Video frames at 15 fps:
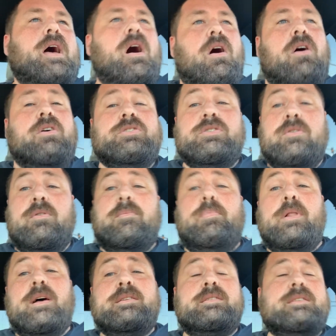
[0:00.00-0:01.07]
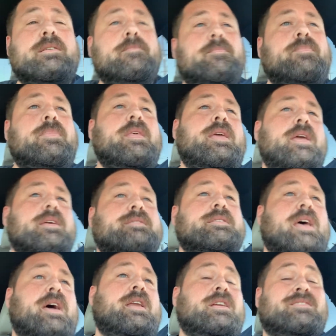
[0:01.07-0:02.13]
Also, a plus is
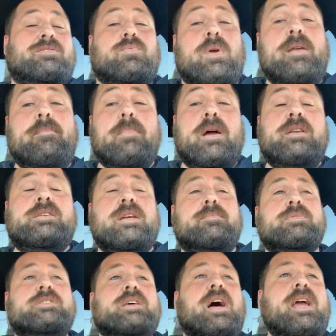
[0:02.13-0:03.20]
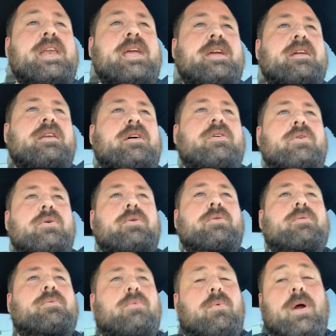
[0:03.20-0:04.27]
that it's written by James Tynion,
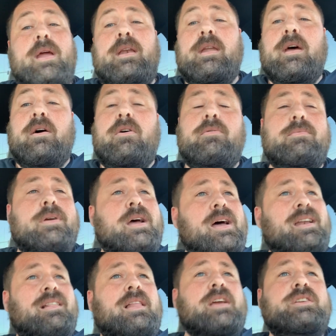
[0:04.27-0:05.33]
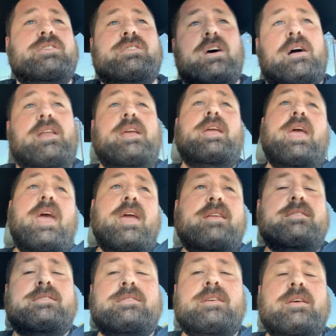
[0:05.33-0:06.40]
who right now, kind of like Donny
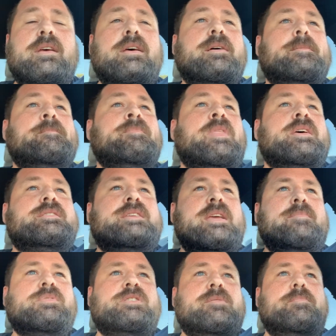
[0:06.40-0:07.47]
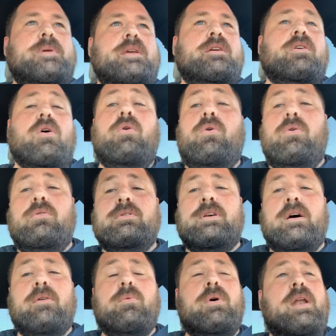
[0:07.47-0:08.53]
Cates, seems to be gold
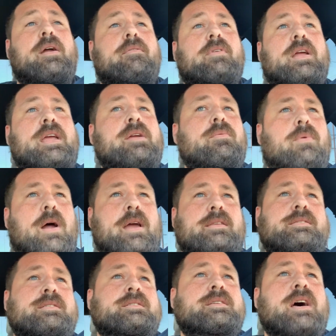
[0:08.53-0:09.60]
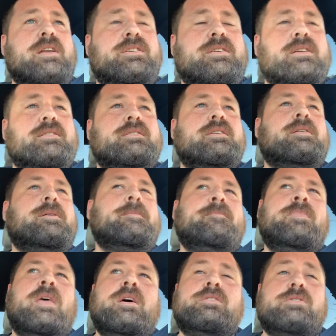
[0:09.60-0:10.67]
on whatever he writes and touches.
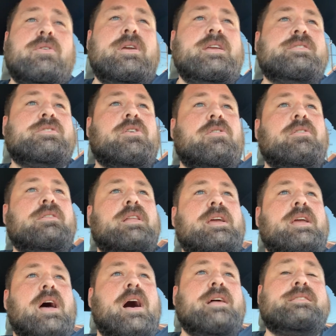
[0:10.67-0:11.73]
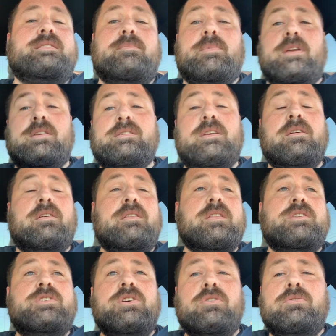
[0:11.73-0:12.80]
So he's currently got Something Is Killing
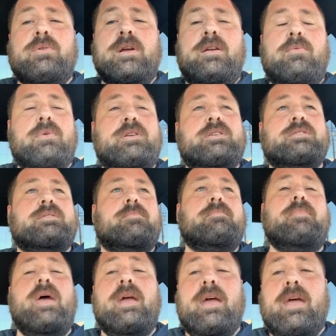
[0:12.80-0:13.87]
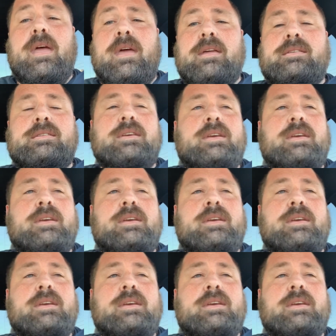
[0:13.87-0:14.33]
the Children, which is a mega hit.